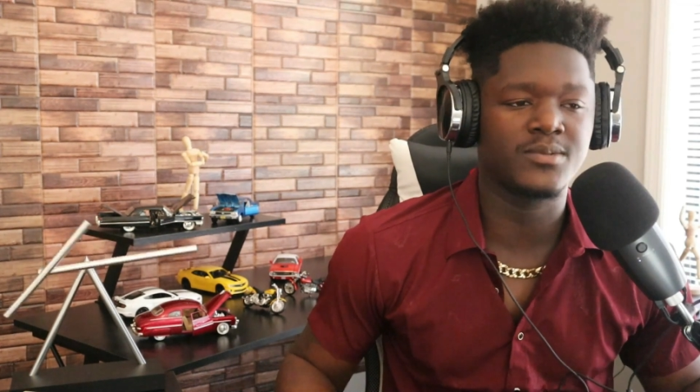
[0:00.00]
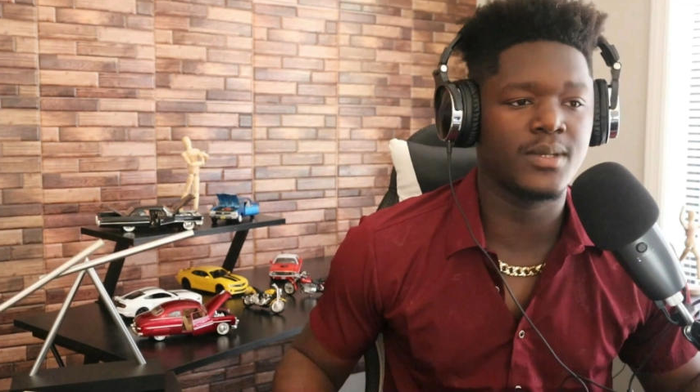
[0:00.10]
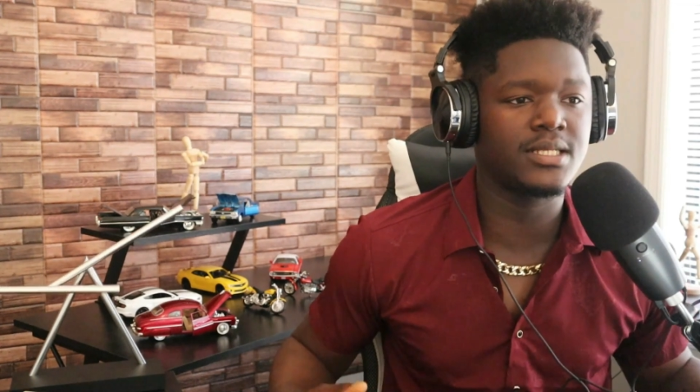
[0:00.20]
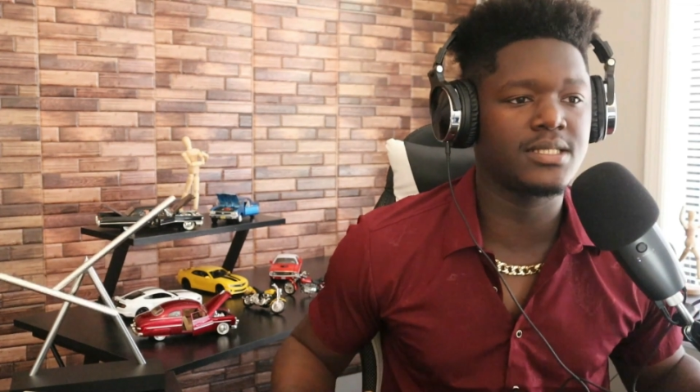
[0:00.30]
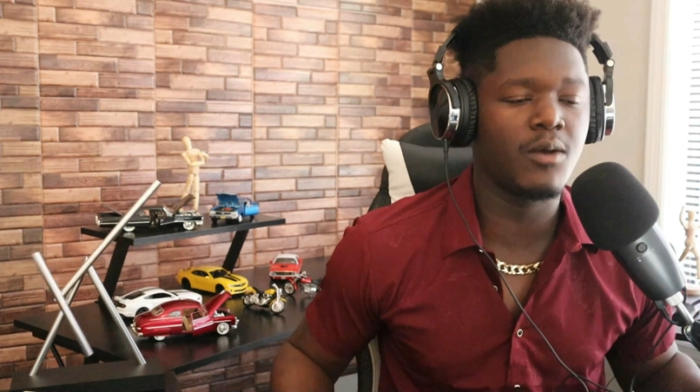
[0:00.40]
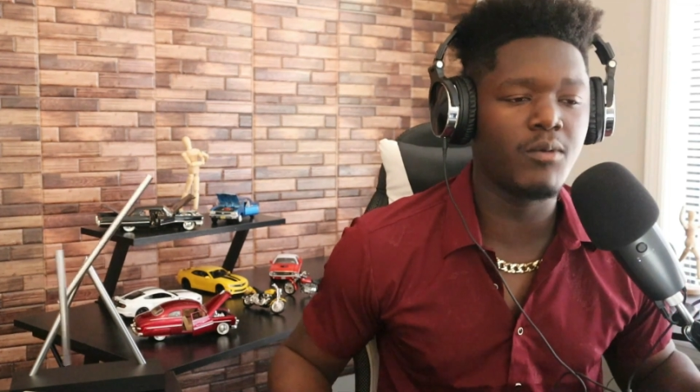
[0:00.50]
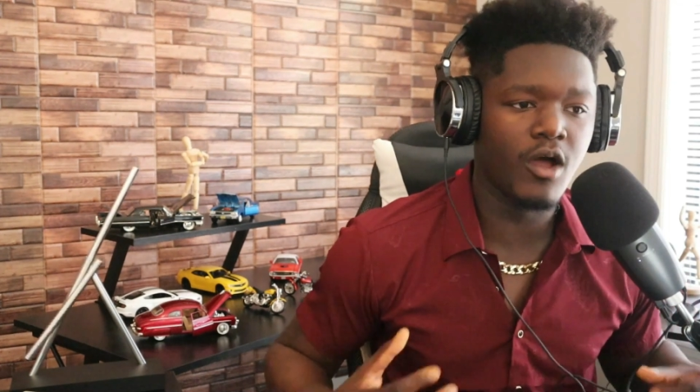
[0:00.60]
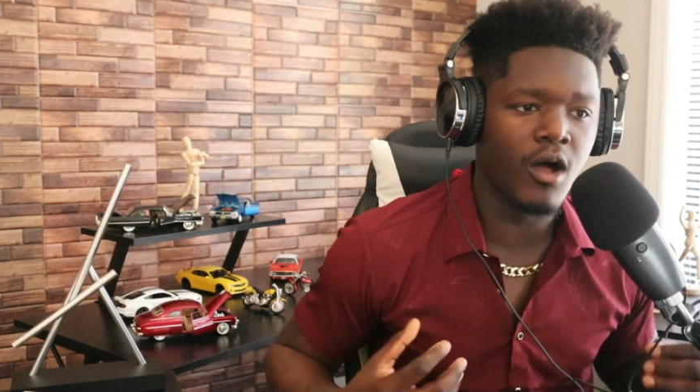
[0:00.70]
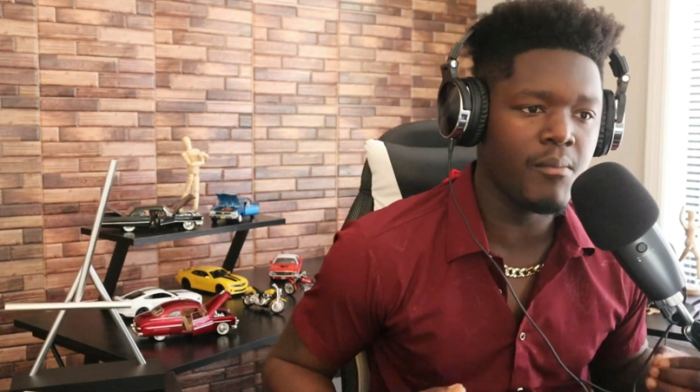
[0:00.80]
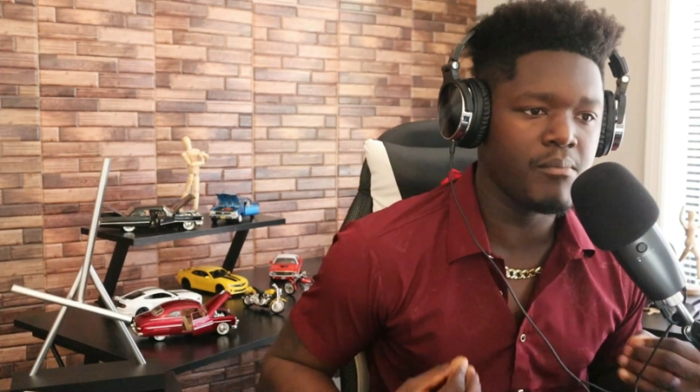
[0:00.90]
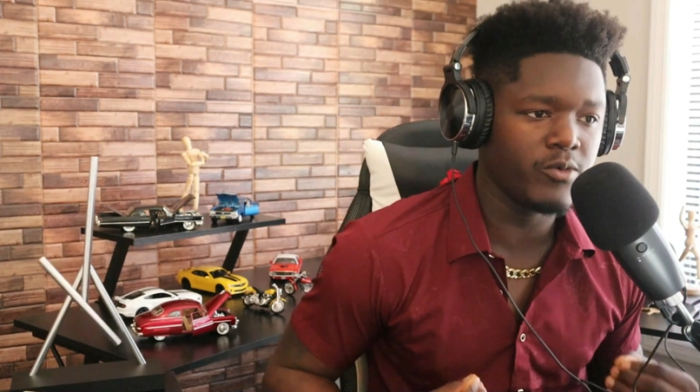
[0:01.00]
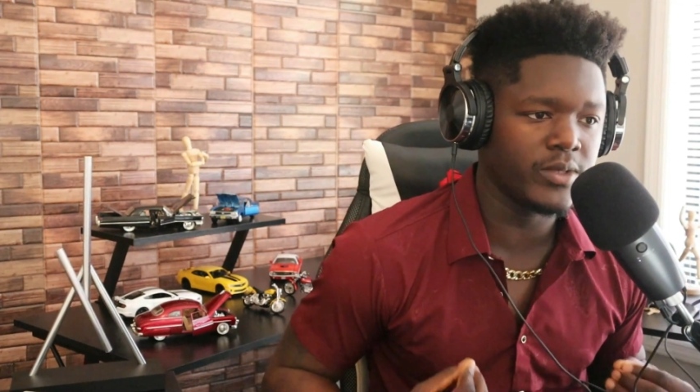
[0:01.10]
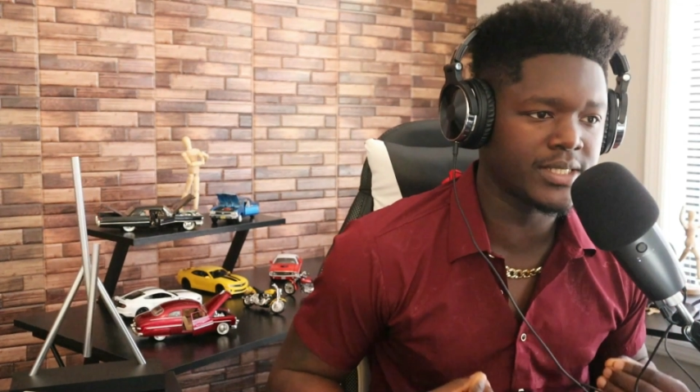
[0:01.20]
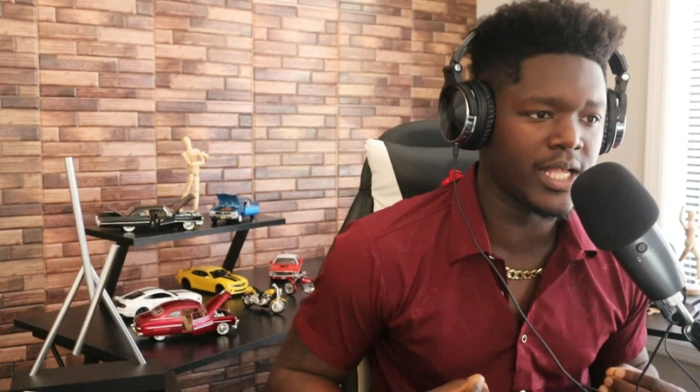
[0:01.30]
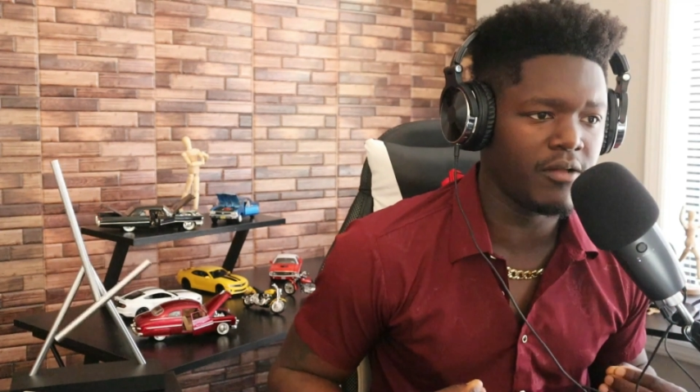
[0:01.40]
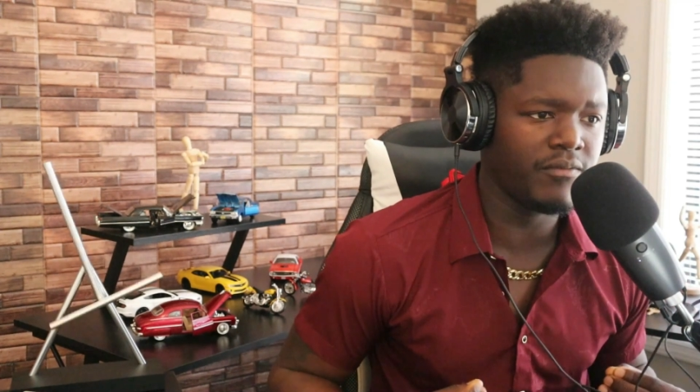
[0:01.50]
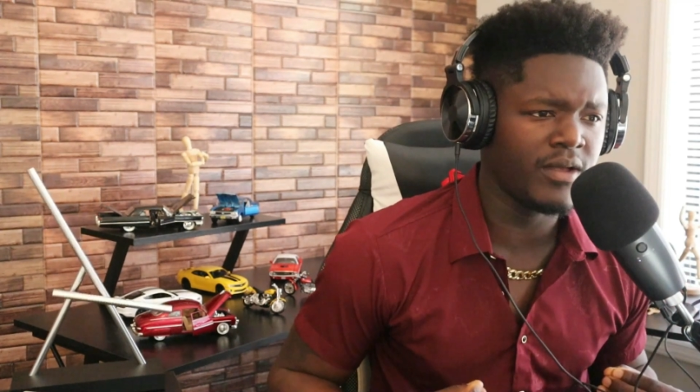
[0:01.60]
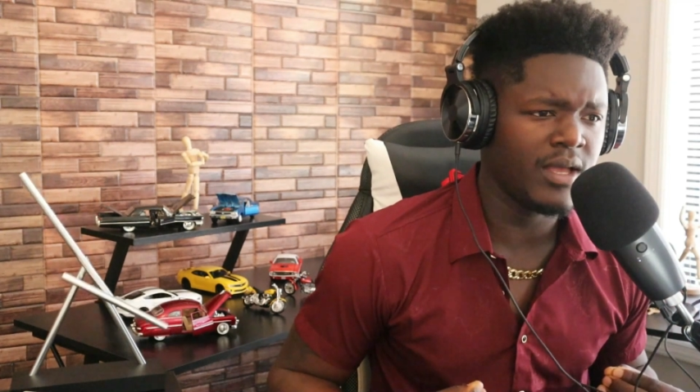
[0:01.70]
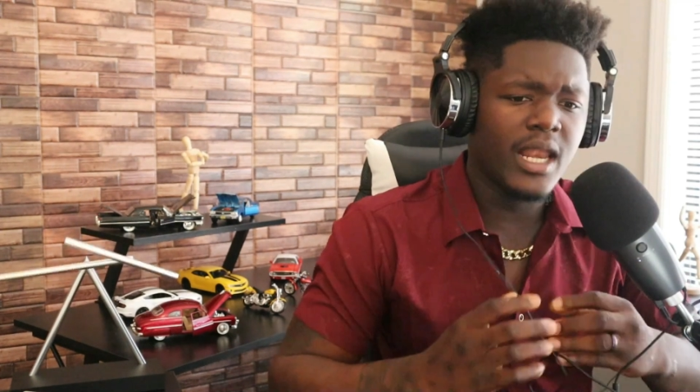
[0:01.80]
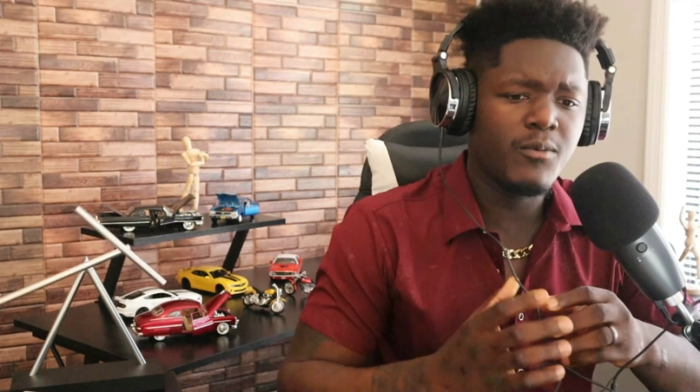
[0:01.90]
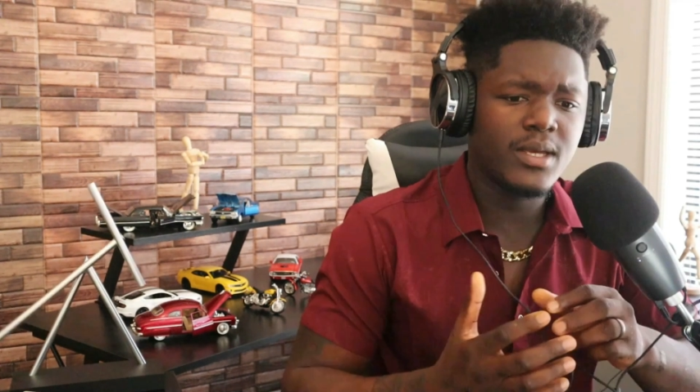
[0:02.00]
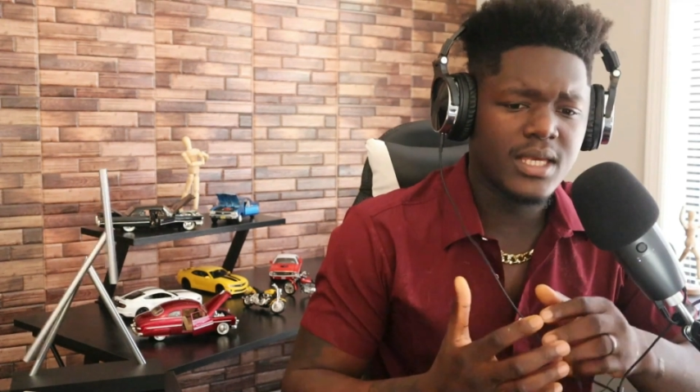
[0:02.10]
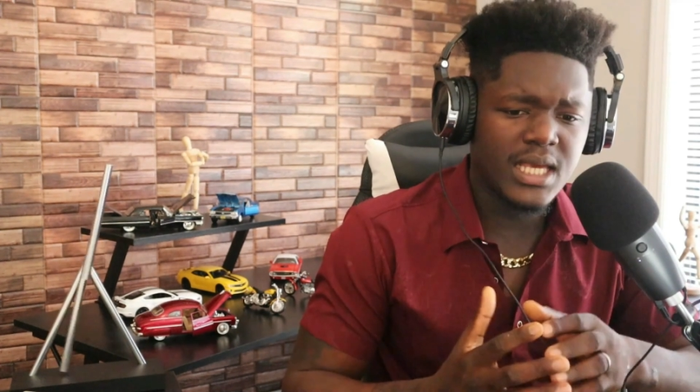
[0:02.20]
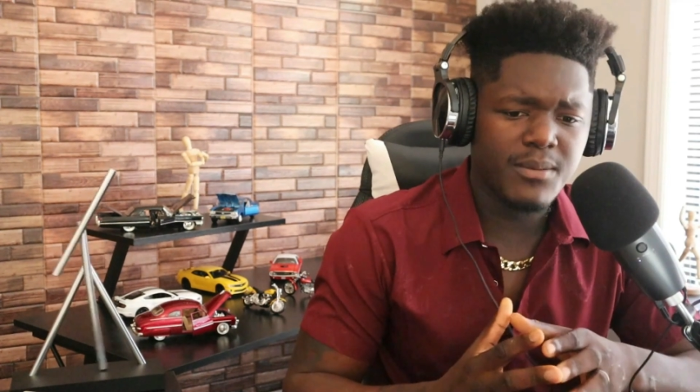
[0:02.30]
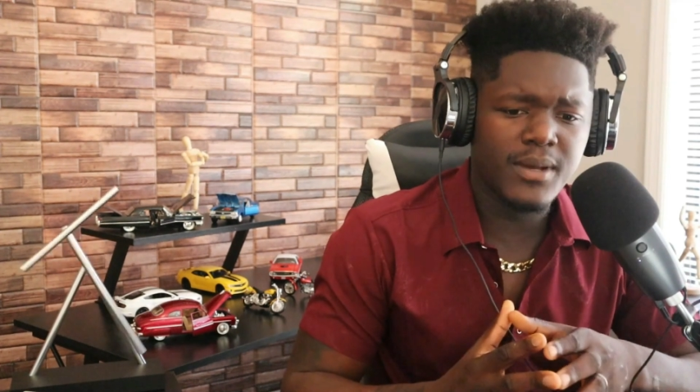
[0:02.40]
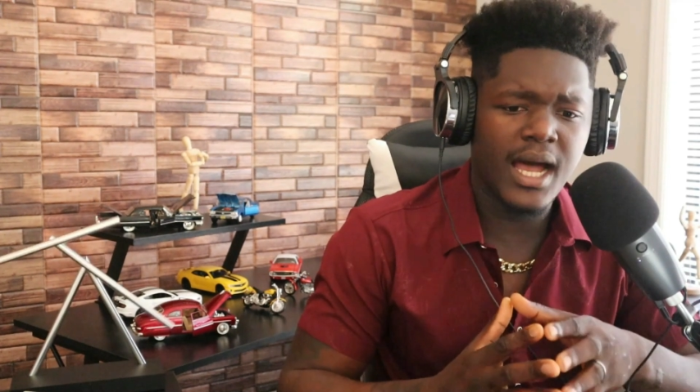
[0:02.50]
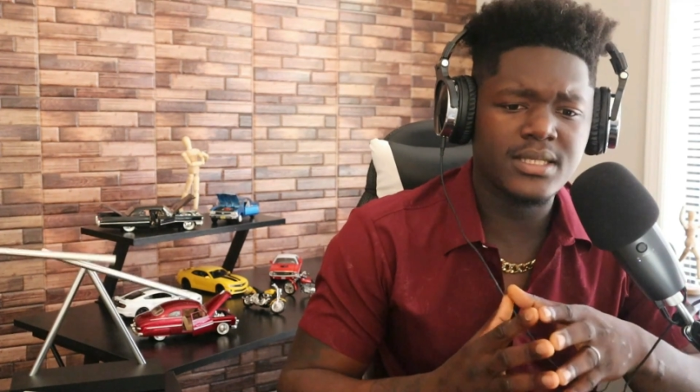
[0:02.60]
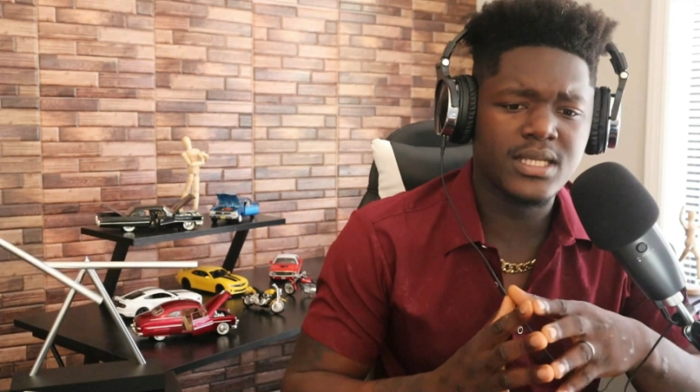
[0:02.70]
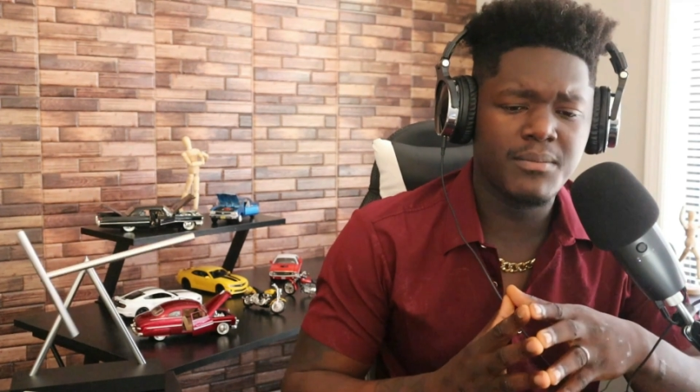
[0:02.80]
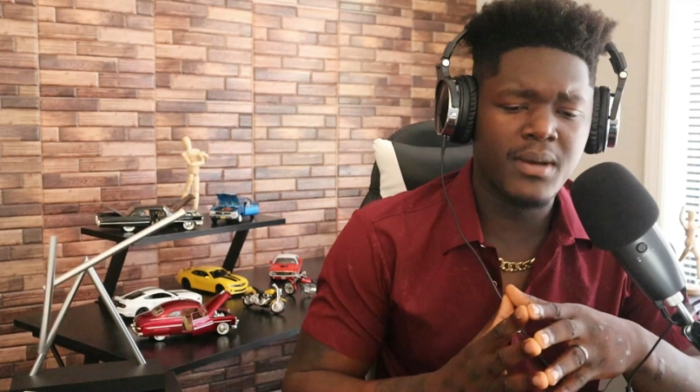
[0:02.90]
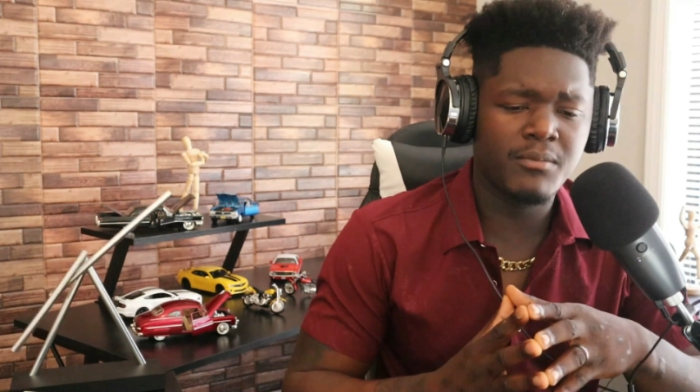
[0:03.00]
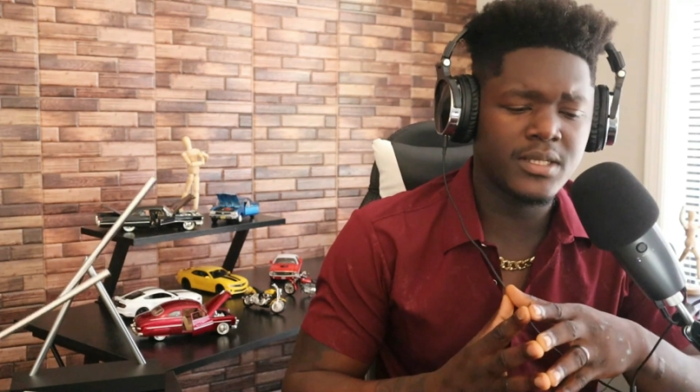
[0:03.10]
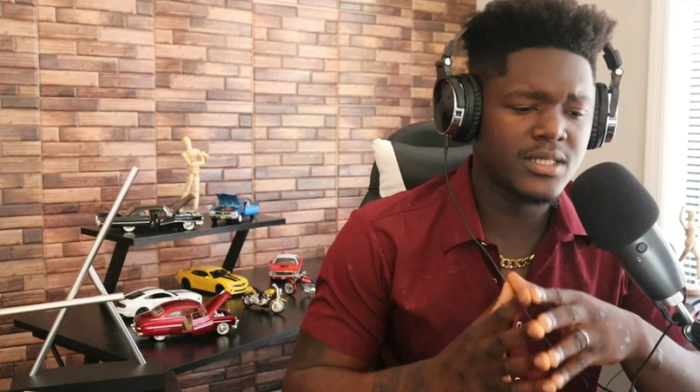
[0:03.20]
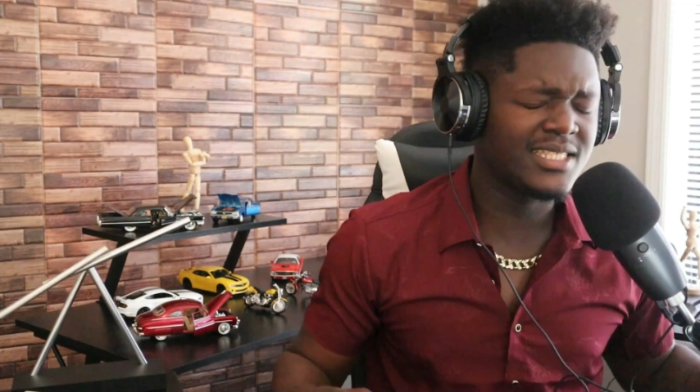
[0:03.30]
But listen, let we humble ourselves and let we keep God's commandments.